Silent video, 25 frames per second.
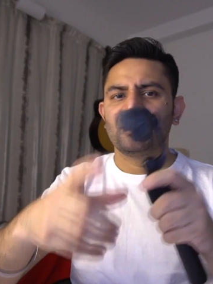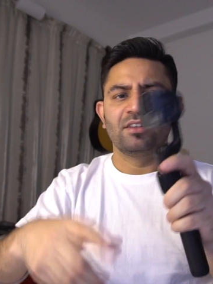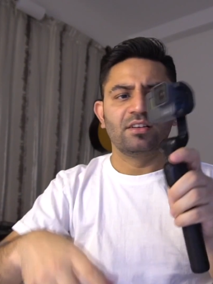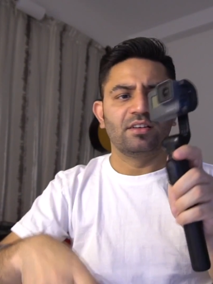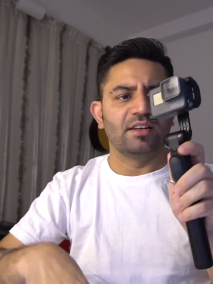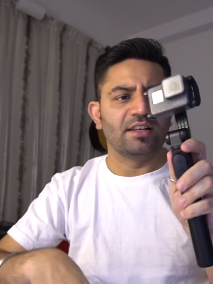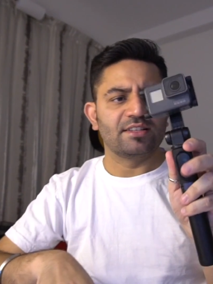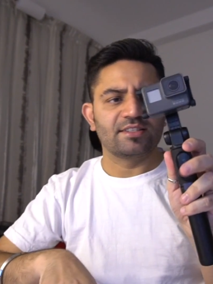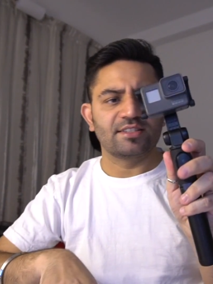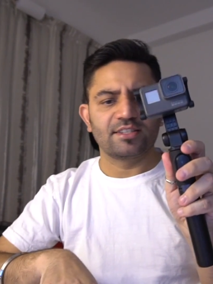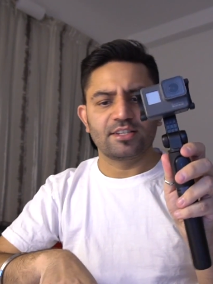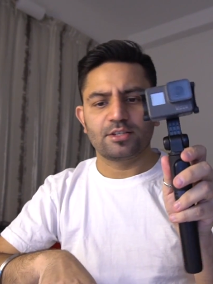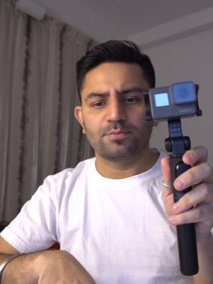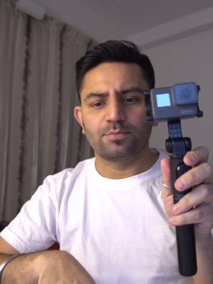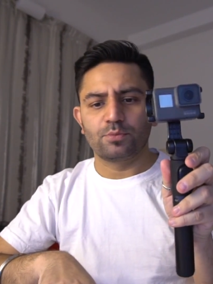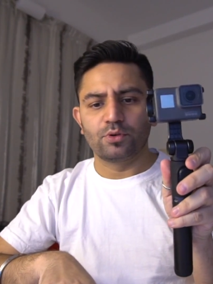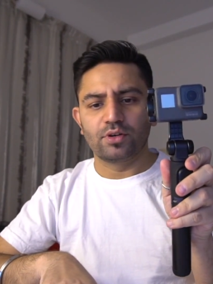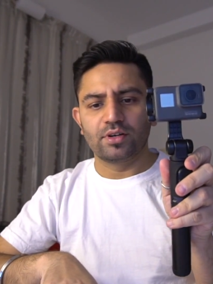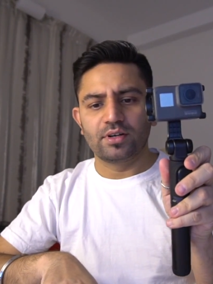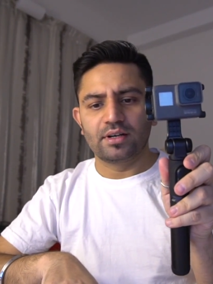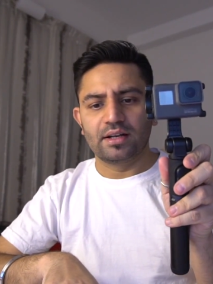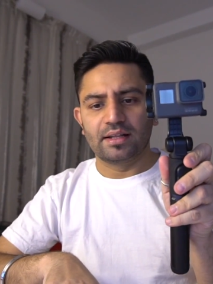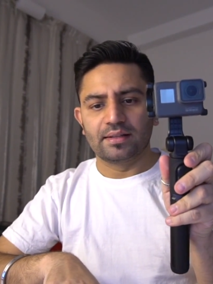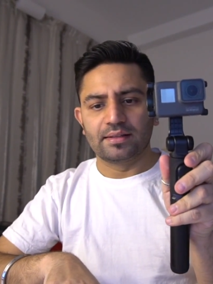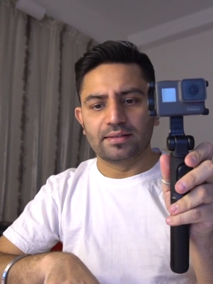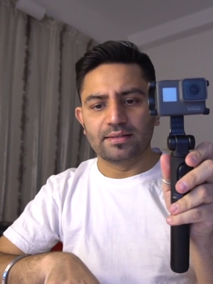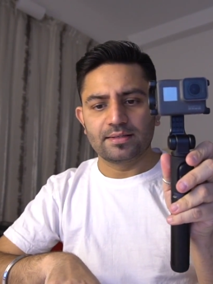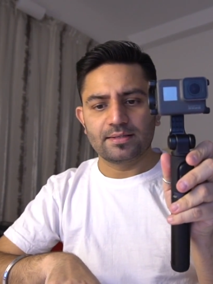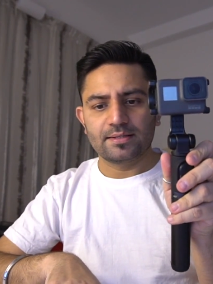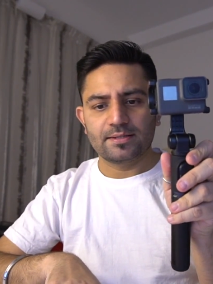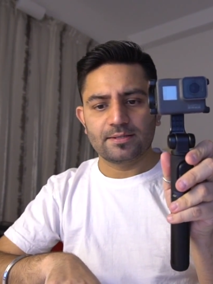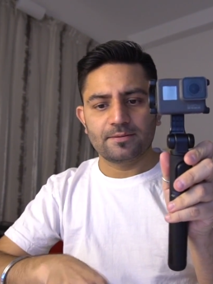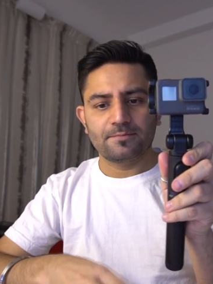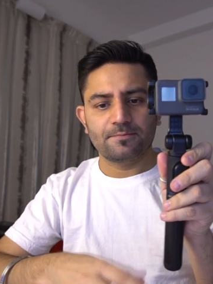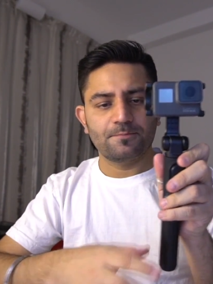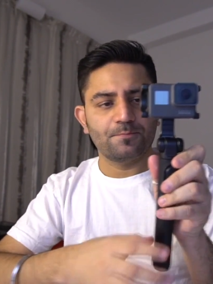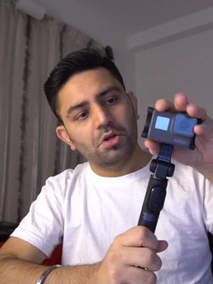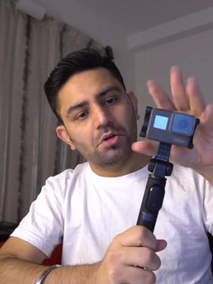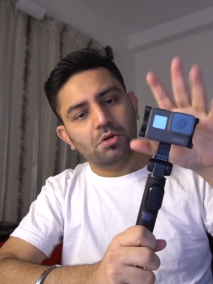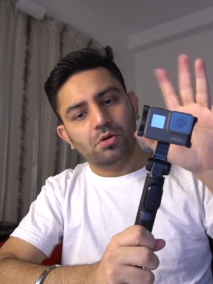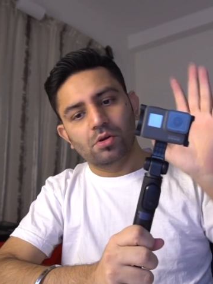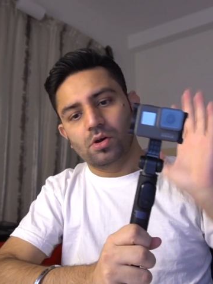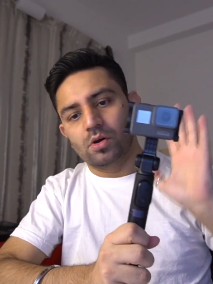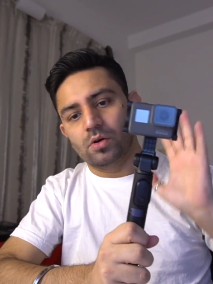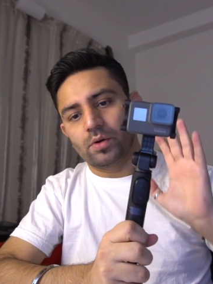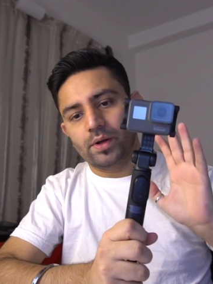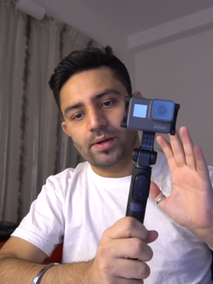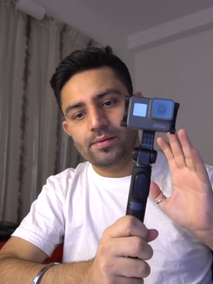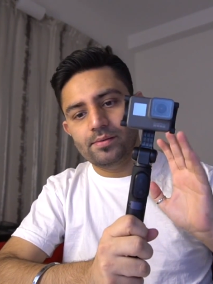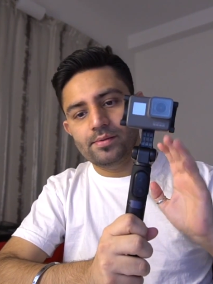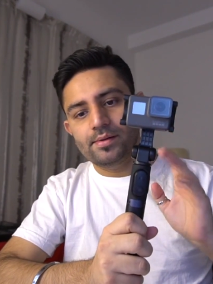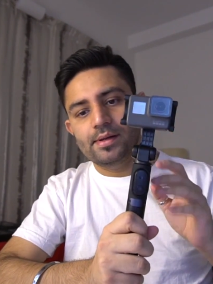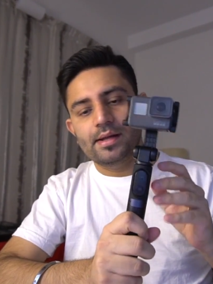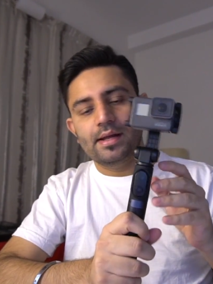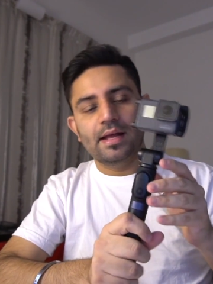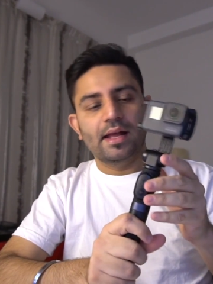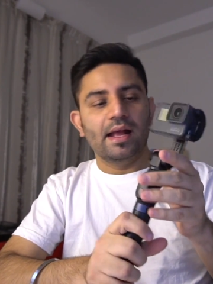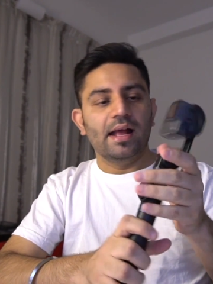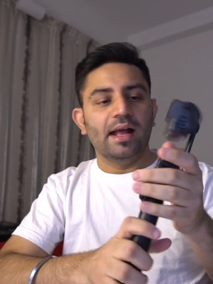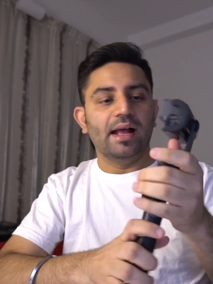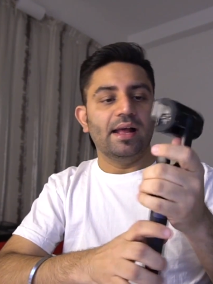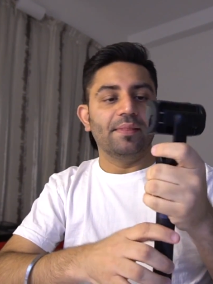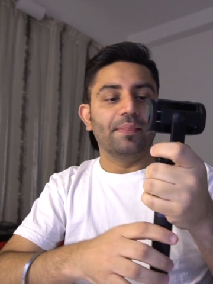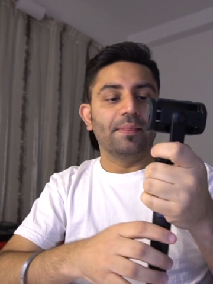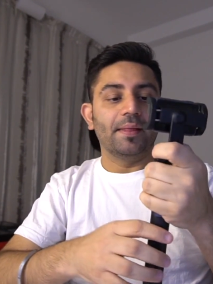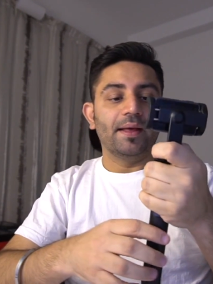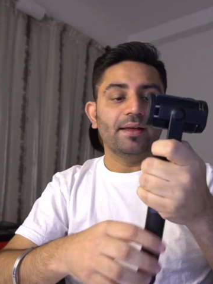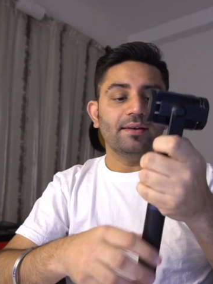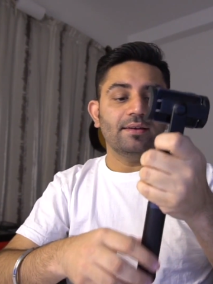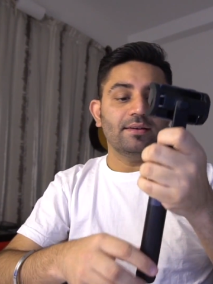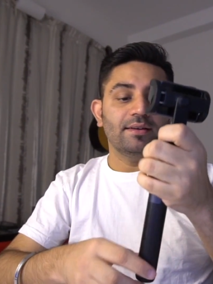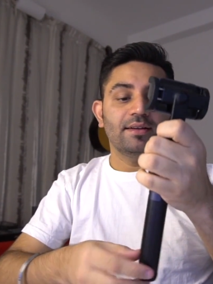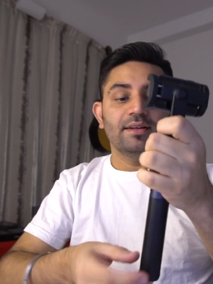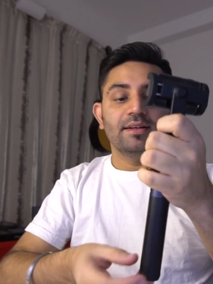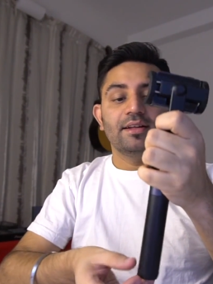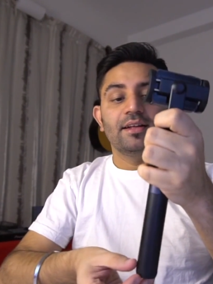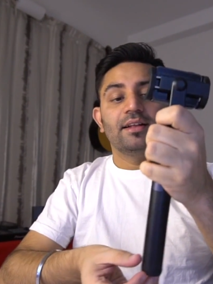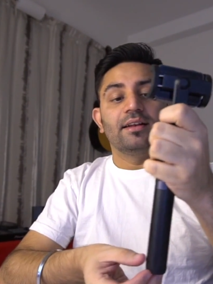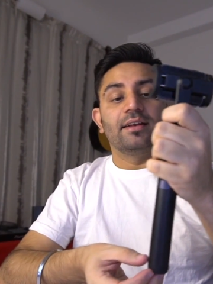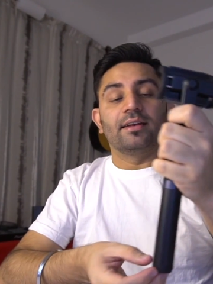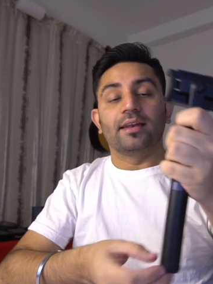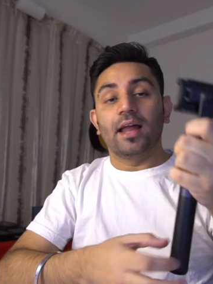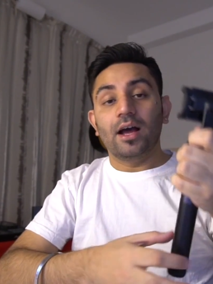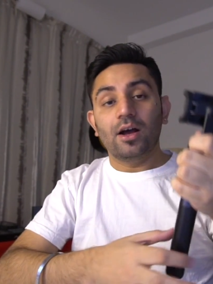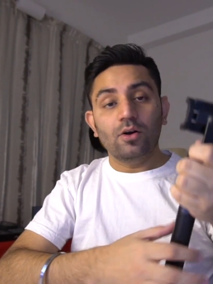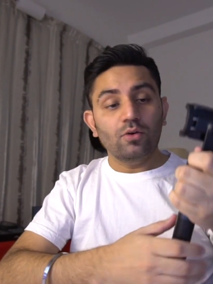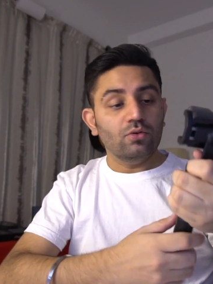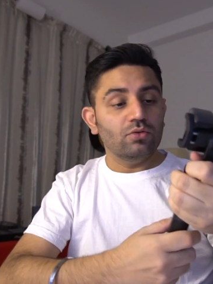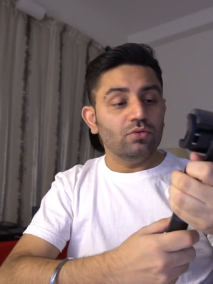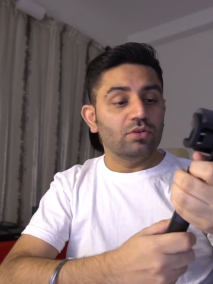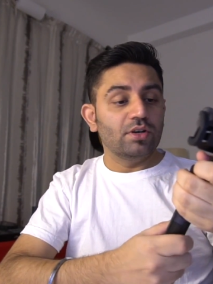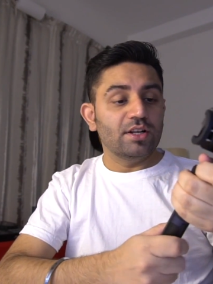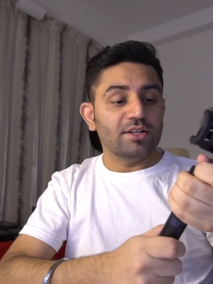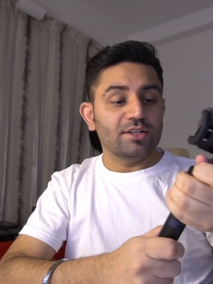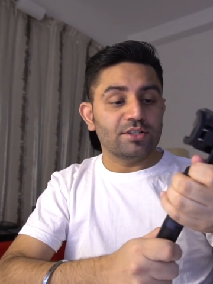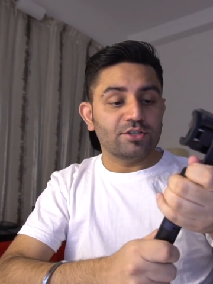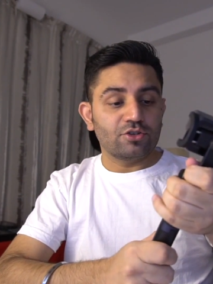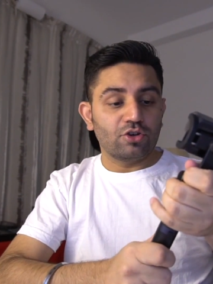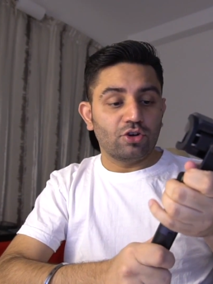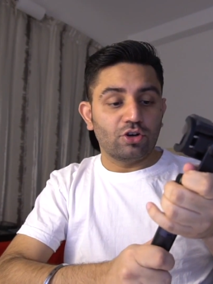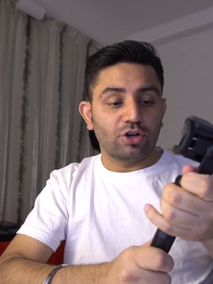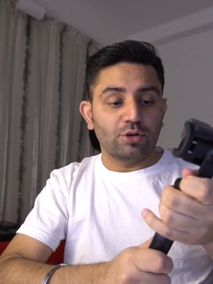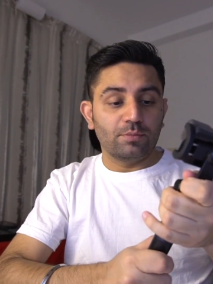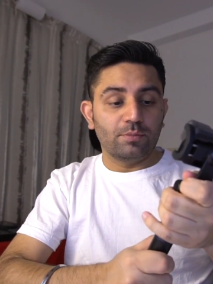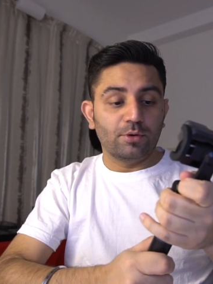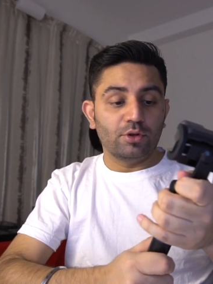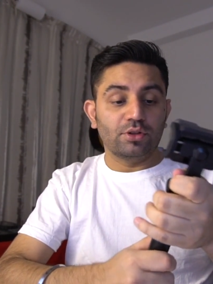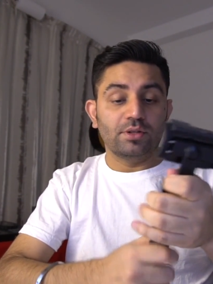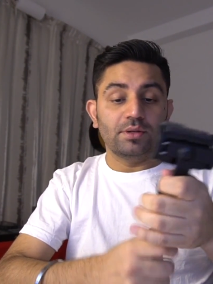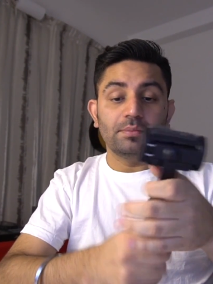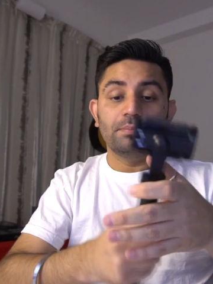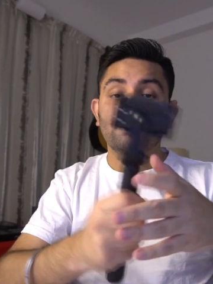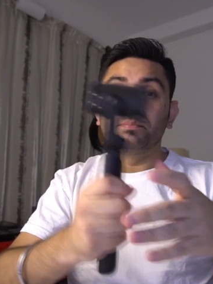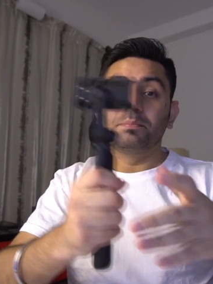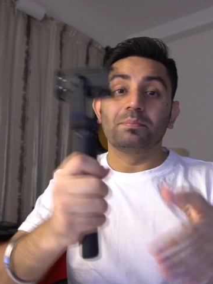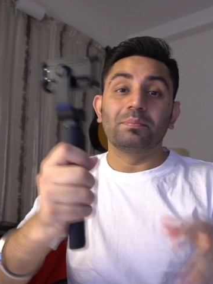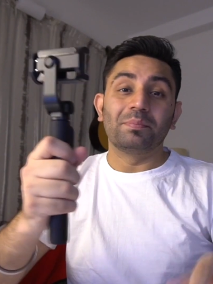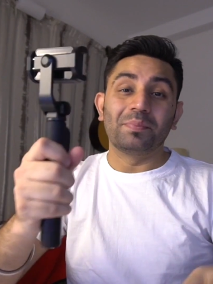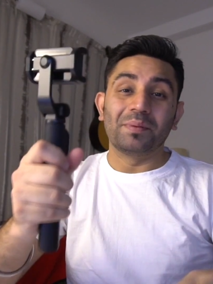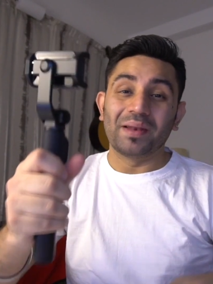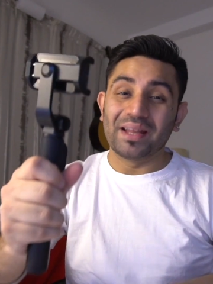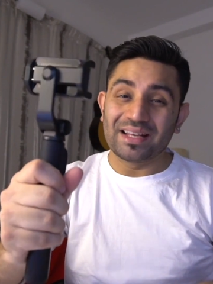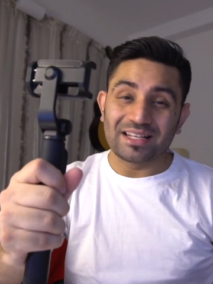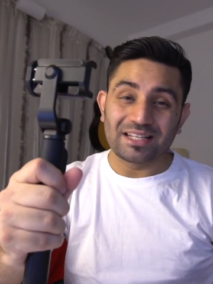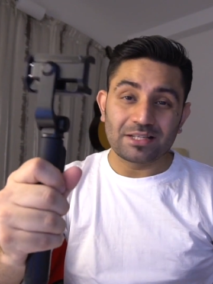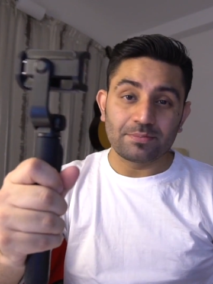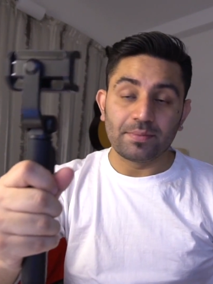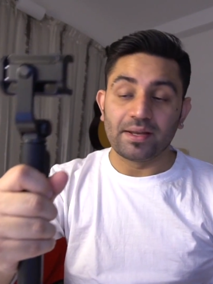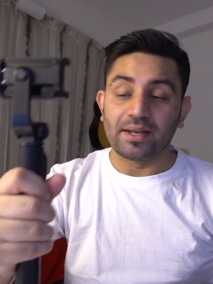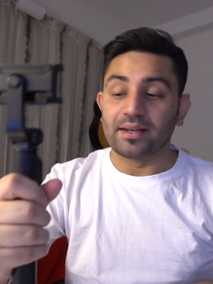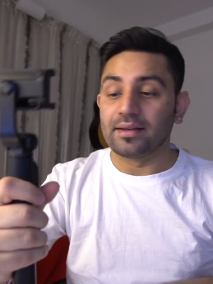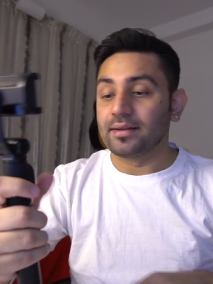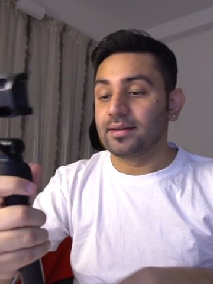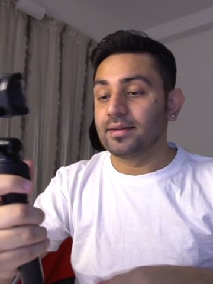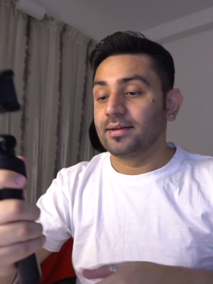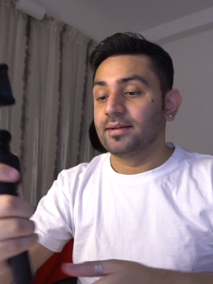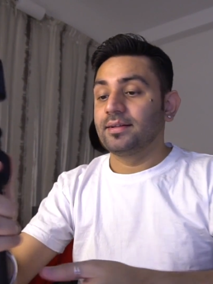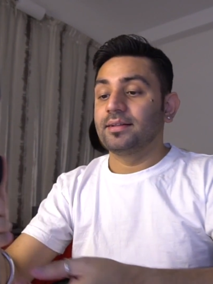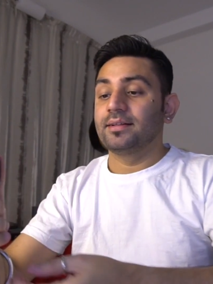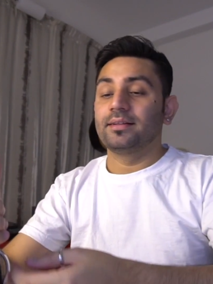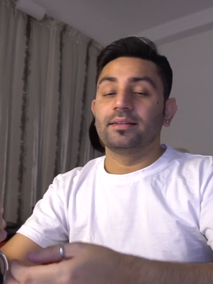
let's just put it like this, okay? And then now let's talk about the placement.